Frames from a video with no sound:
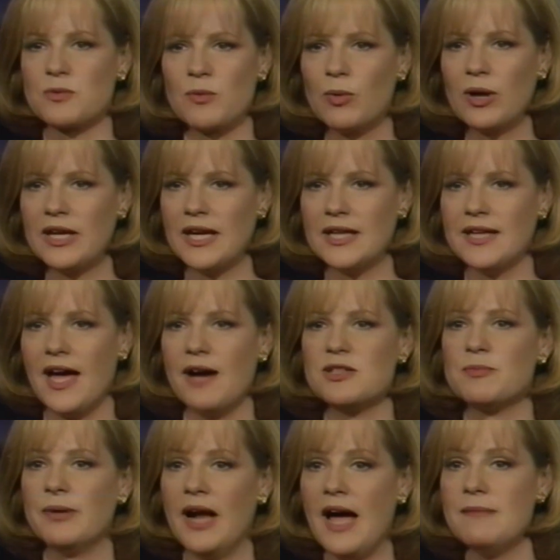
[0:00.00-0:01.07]
We're working on the
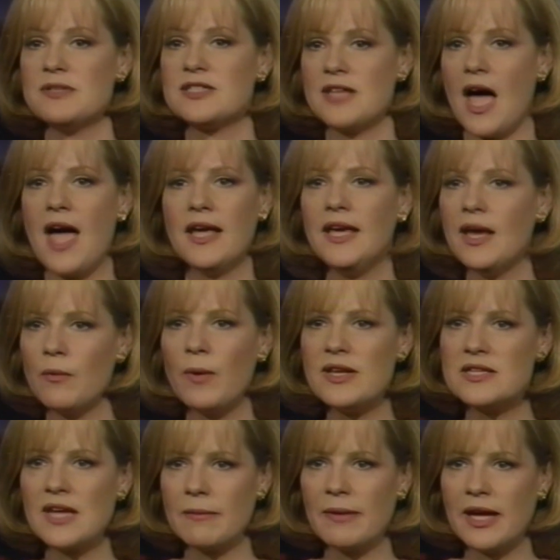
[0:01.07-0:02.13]
house, but I can't wait
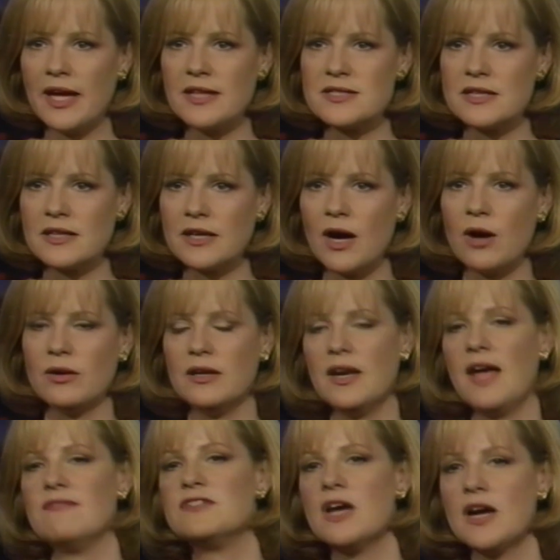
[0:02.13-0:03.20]
to get my hands on the garden. And
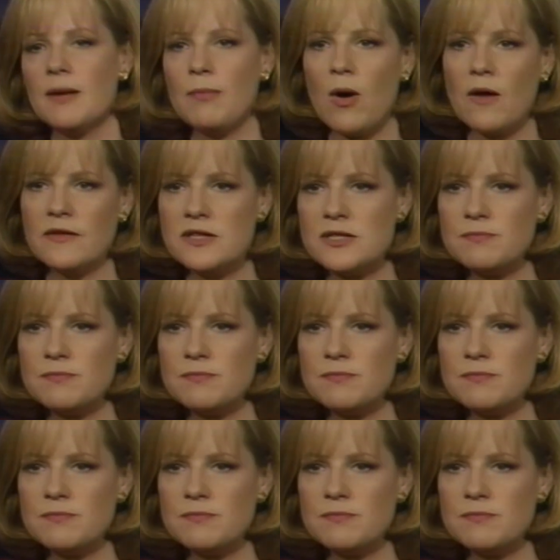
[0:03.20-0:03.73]
I've dug up all these.